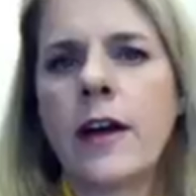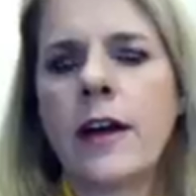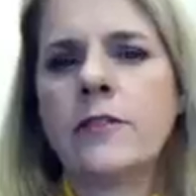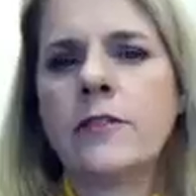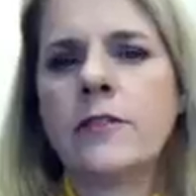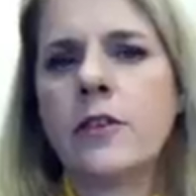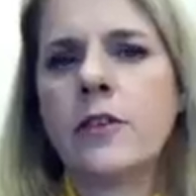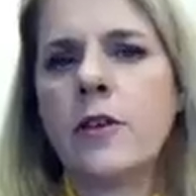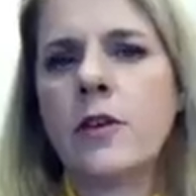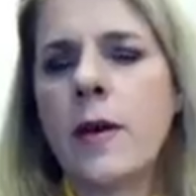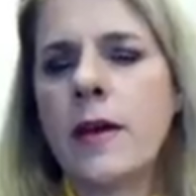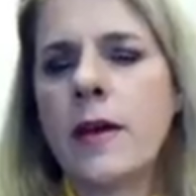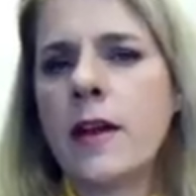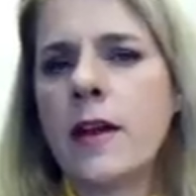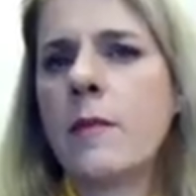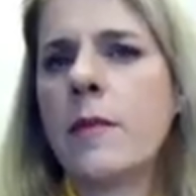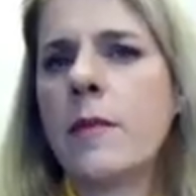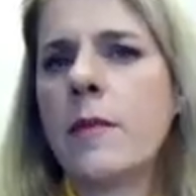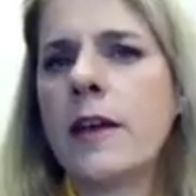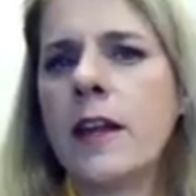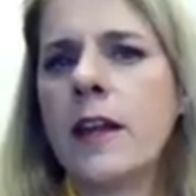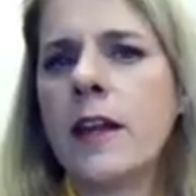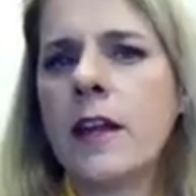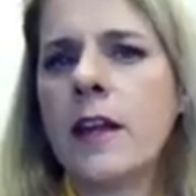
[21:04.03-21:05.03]
you may not be
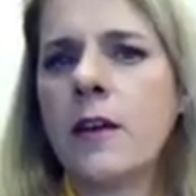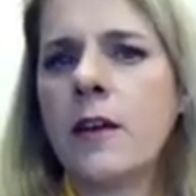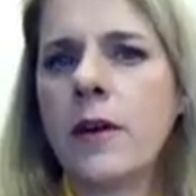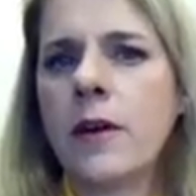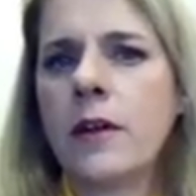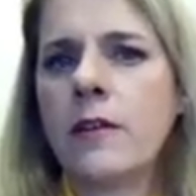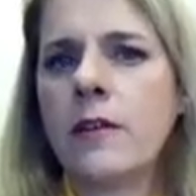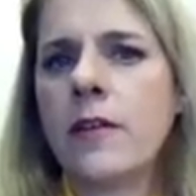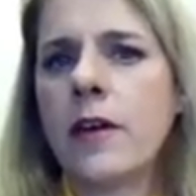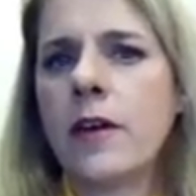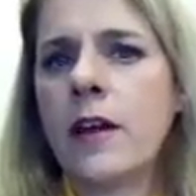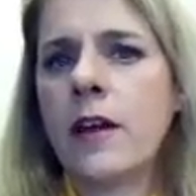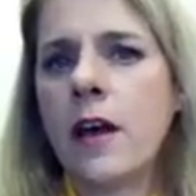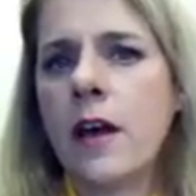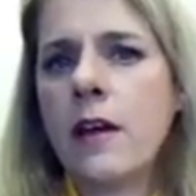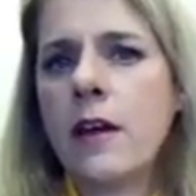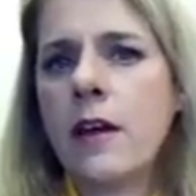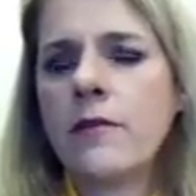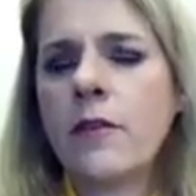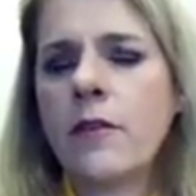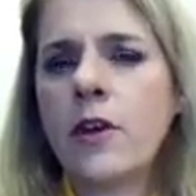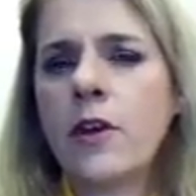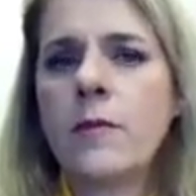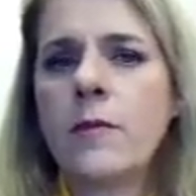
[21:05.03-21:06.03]
getting rid of enough,
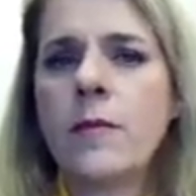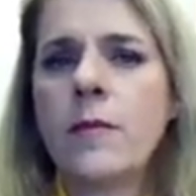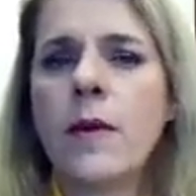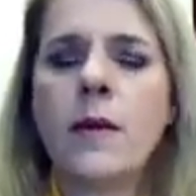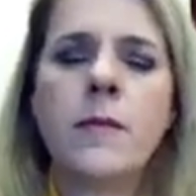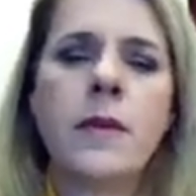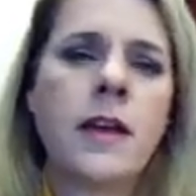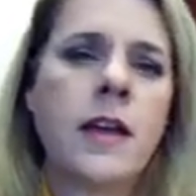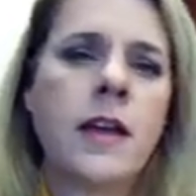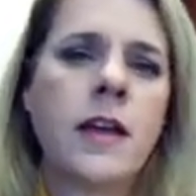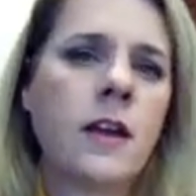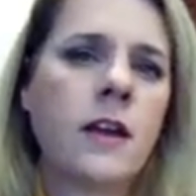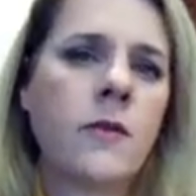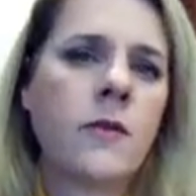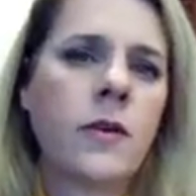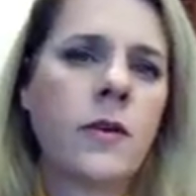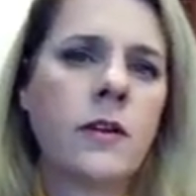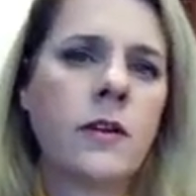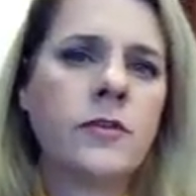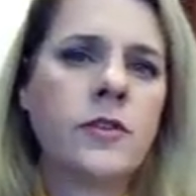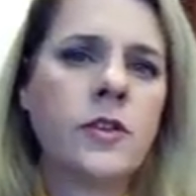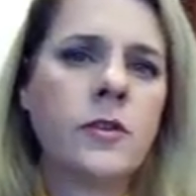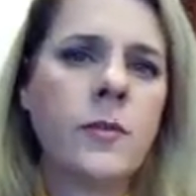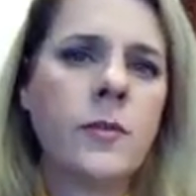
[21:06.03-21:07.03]
or you may be getting rid
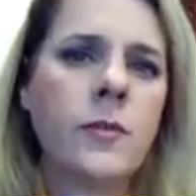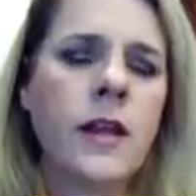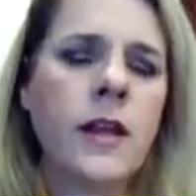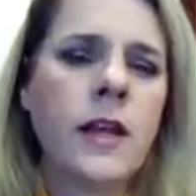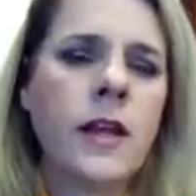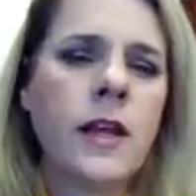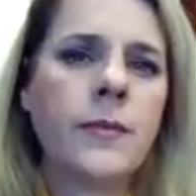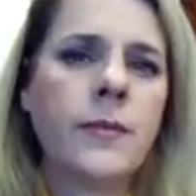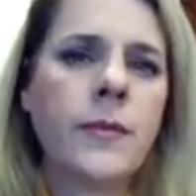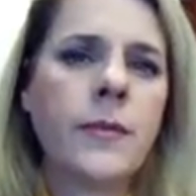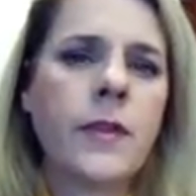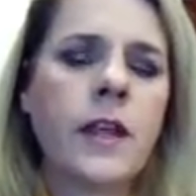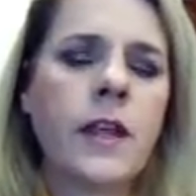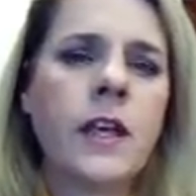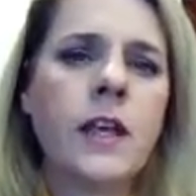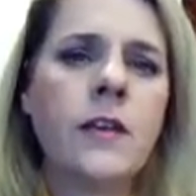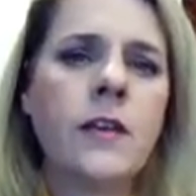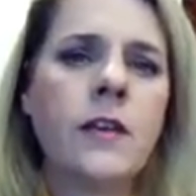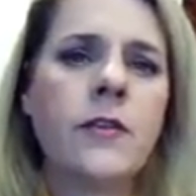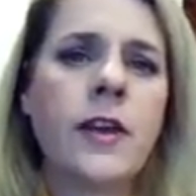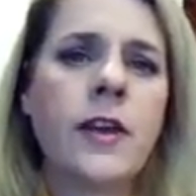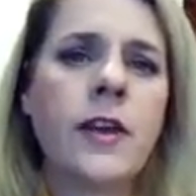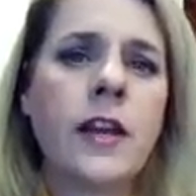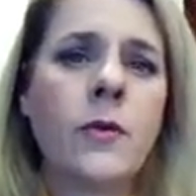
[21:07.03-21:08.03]
of too many. If
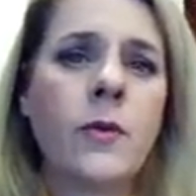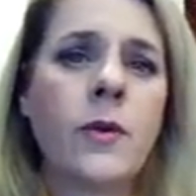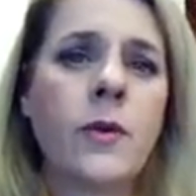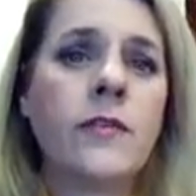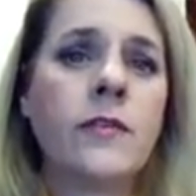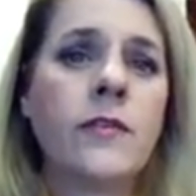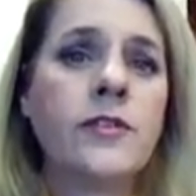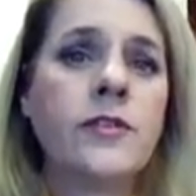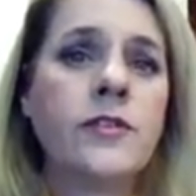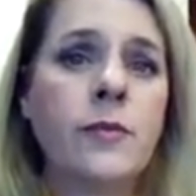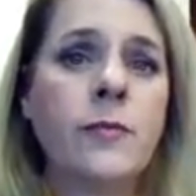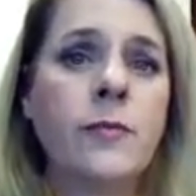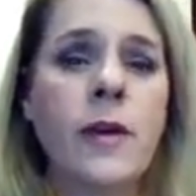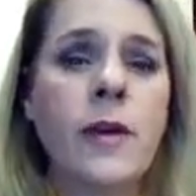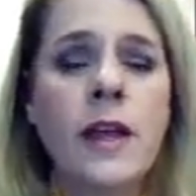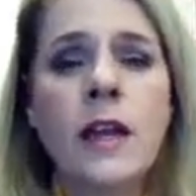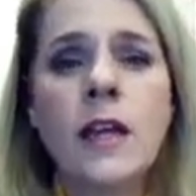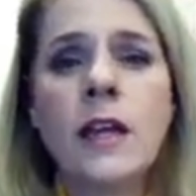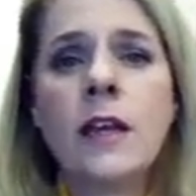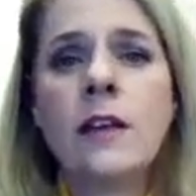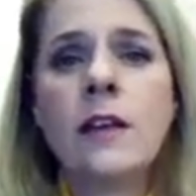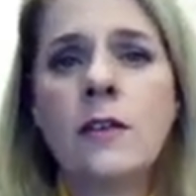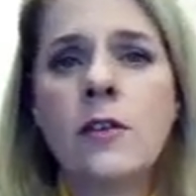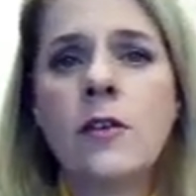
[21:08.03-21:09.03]
you're getting rid of too
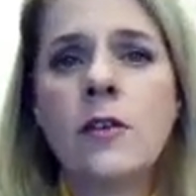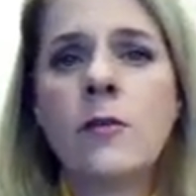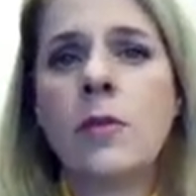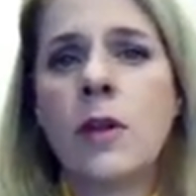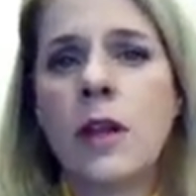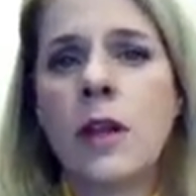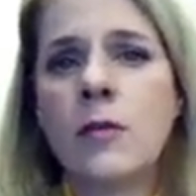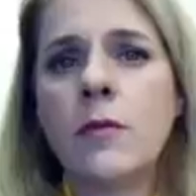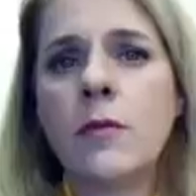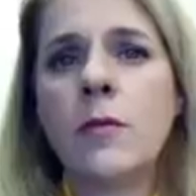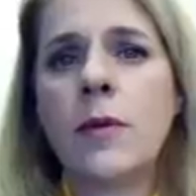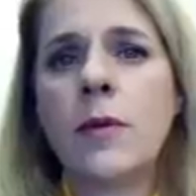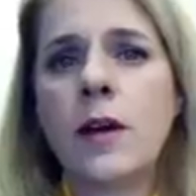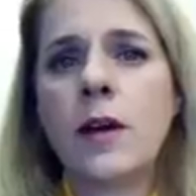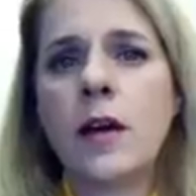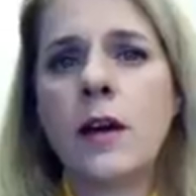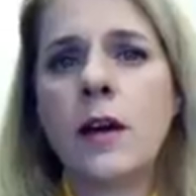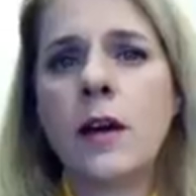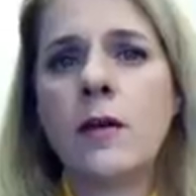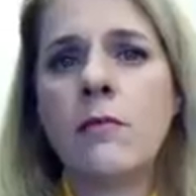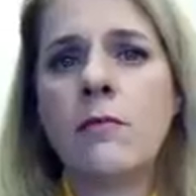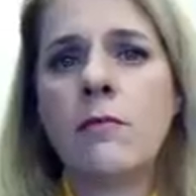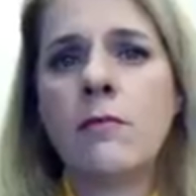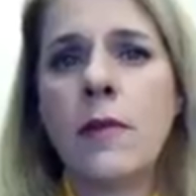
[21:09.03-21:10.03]
many, your blood will
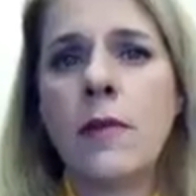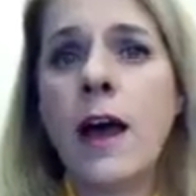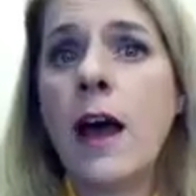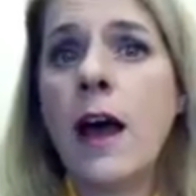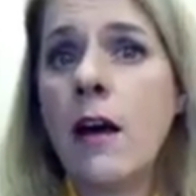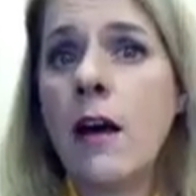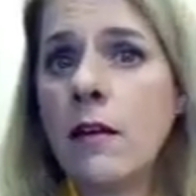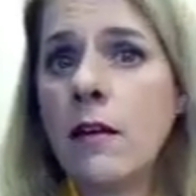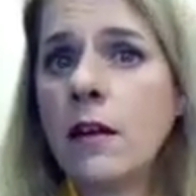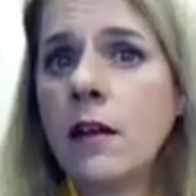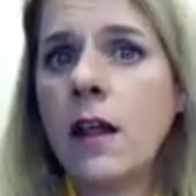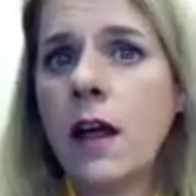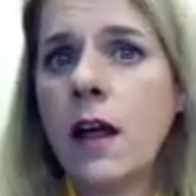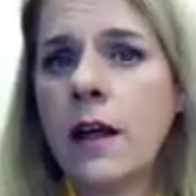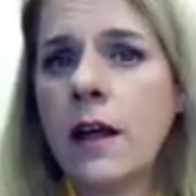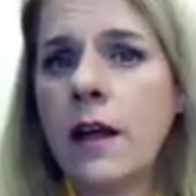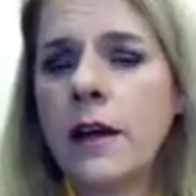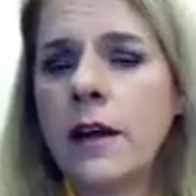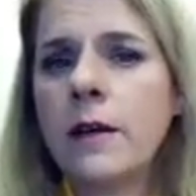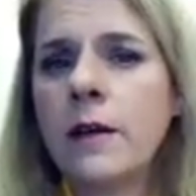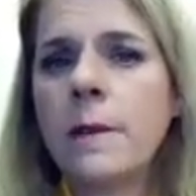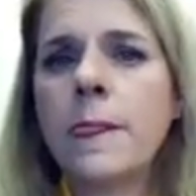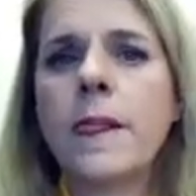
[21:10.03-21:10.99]
become alkalotic.